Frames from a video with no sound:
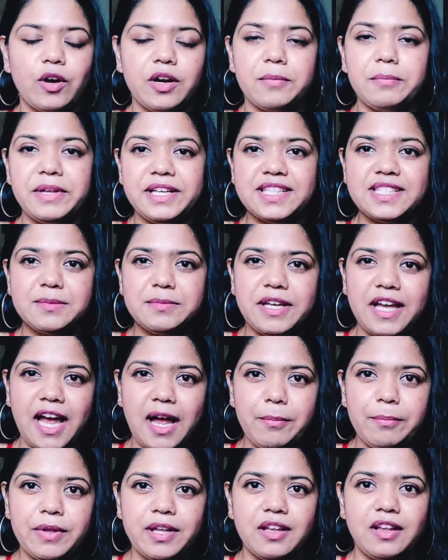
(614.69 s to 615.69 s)
What makes me
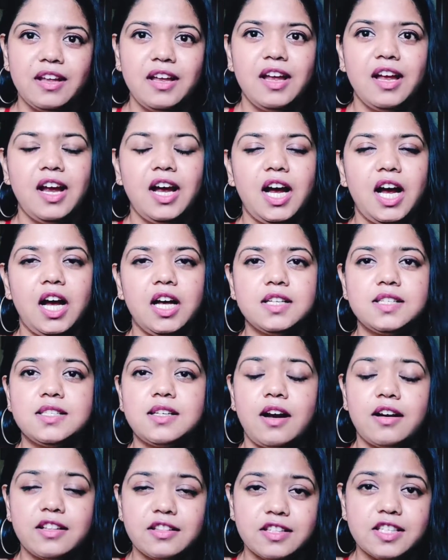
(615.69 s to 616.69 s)
happy,
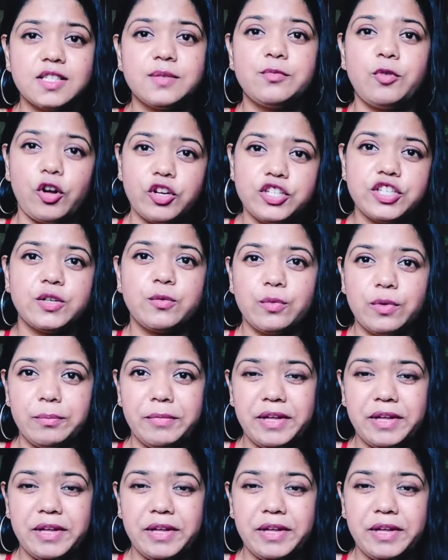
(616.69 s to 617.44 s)
starting this project